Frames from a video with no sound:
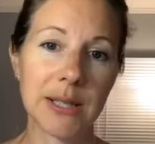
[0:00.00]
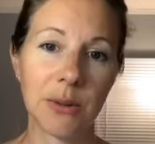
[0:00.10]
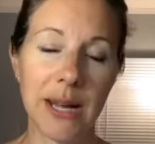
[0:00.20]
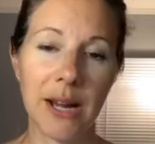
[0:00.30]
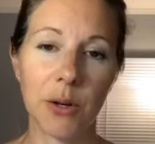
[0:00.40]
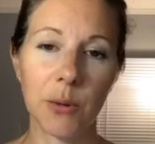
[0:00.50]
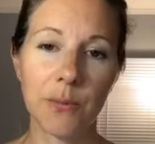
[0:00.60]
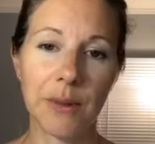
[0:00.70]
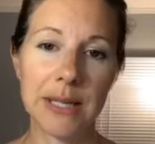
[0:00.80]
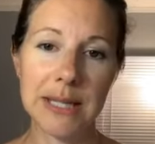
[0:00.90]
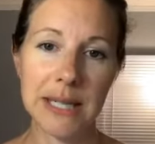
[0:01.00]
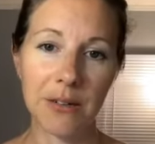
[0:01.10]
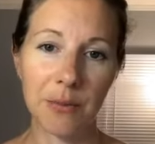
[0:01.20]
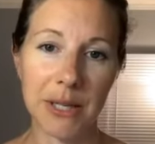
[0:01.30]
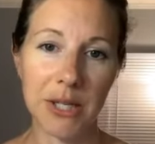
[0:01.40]
So now, instead
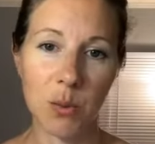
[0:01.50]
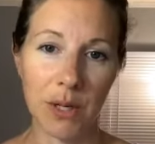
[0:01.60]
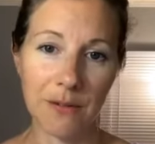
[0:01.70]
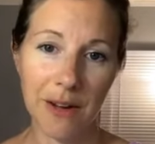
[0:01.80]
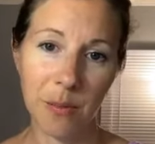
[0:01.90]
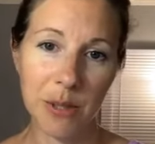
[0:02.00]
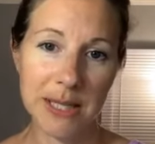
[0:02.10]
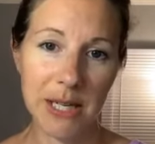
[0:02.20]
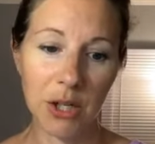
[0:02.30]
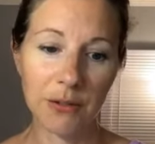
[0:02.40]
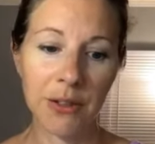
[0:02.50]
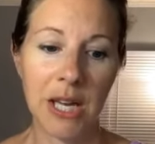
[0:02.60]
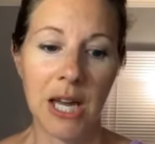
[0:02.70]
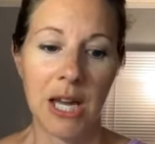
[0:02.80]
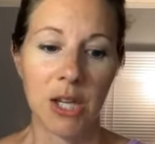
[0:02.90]
of being 25% off,
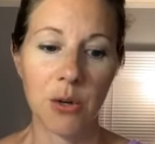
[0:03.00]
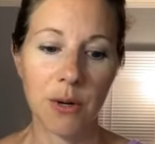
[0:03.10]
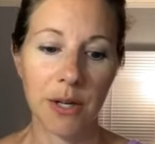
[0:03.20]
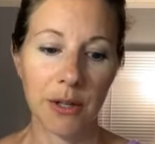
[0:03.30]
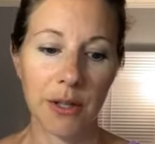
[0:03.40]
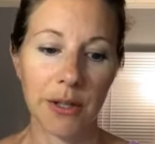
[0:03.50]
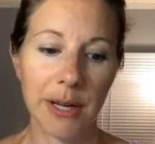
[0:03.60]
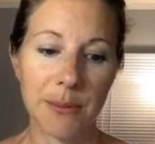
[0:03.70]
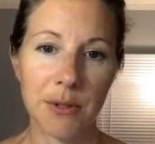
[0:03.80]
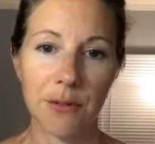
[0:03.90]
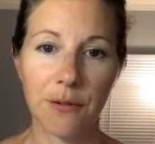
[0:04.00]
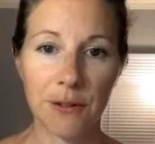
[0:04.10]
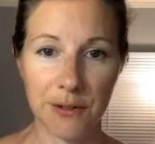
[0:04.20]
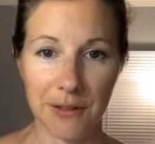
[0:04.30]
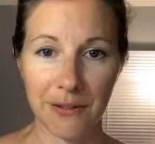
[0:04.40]
you can earn up to
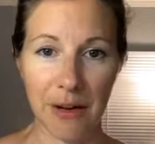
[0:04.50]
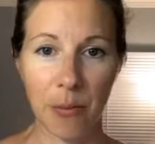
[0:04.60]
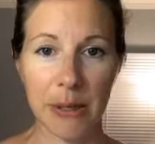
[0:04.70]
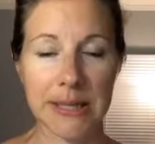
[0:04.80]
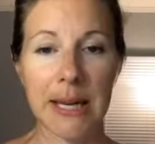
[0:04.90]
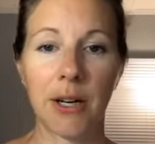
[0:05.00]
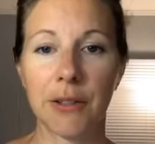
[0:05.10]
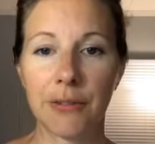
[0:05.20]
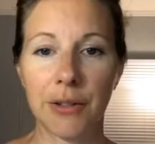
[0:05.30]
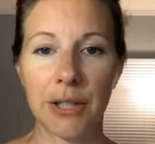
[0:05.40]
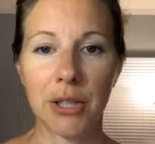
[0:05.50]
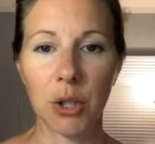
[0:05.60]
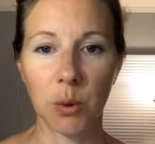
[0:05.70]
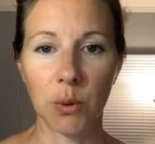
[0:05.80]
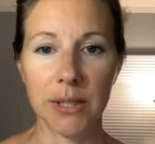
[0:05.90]
55% off
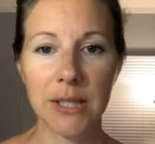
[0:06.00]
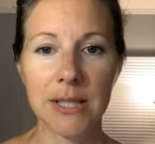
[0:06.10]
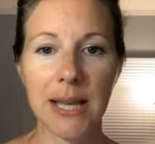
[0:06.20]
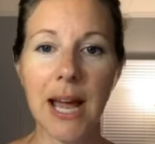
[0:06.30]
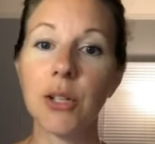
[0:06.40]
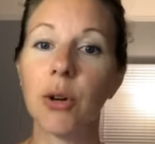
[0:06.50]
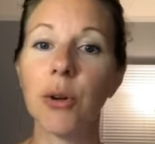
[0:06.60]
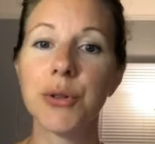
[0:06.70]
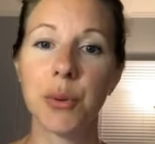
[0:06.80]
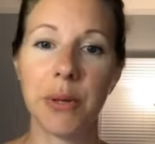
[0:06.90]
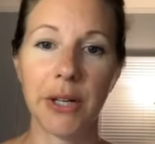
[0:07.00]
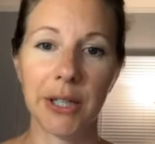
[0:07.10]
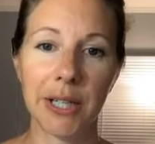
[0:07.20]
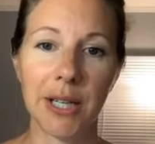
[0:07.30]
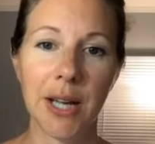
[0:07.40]
your oils, and you'll also be
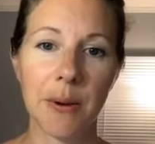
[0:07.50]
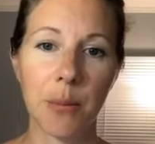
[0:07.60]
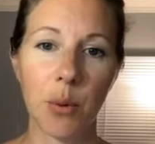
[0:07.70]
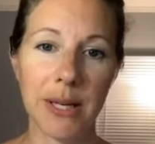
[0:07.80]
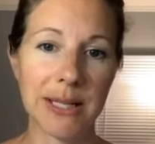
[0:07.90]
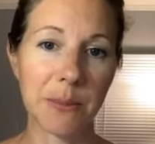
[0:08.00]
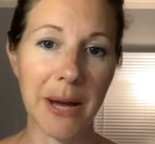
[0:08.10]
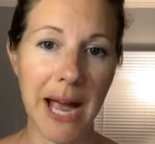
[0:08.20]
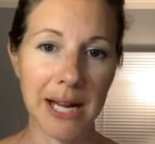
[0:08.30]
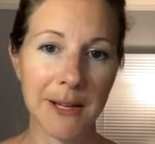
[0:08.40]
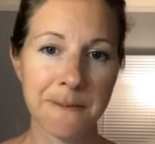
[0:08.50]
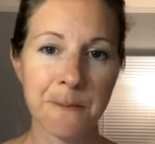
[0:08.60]
earning points back